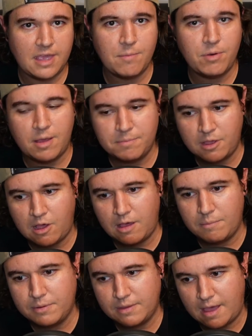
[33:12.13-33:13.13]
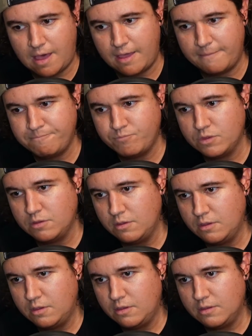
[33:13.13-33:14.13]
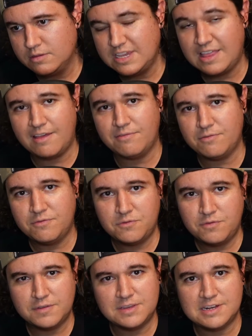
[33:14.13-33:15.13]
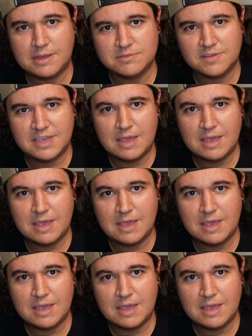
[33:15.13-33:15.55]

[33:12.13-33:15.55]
K-pop cop guy. Say that 50 times fast.